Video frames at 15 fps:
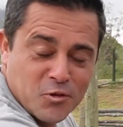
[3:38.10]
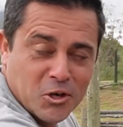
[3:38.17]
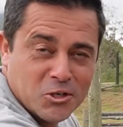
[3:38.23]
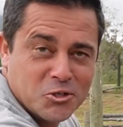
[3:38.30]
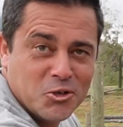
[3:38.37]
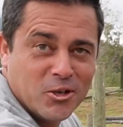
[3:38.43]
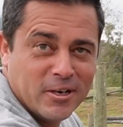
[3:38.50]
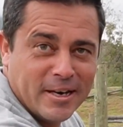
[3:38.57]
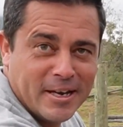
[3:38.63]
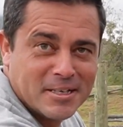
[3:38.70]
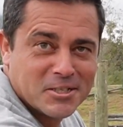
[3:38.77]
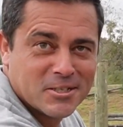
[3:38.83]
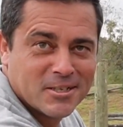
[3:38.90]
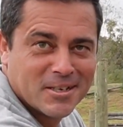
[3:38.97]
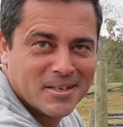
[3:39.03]
on to the
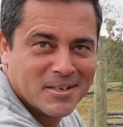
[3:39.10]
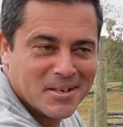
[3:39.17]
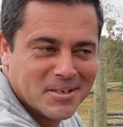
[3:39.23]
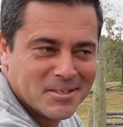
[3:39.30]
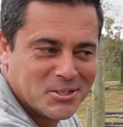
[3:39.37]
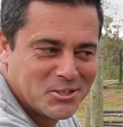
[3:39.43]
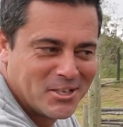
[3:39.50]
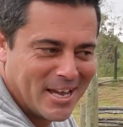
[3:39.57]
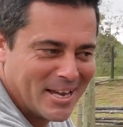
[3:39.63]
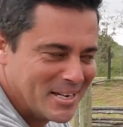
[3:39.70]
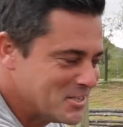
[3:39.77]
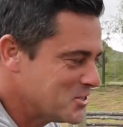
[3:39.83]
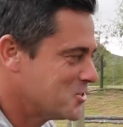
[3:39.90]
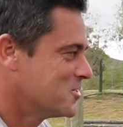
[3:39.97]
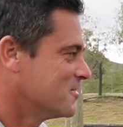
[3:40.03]
next
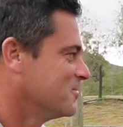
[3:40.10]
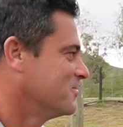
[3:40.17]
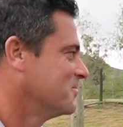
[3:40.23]
stage.